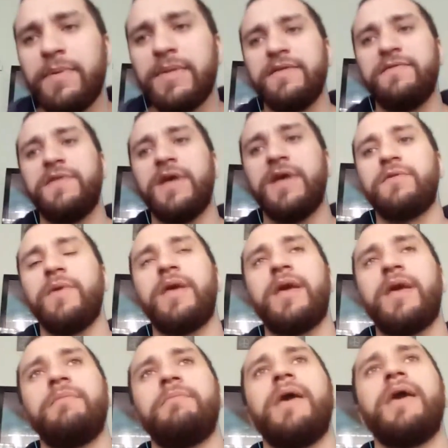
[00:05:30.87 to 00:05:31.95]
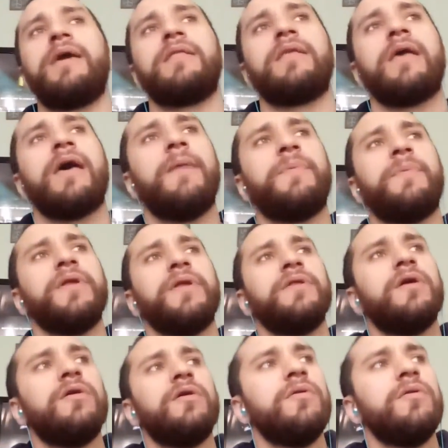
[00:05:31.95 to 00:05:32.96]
believe that we can make it happen.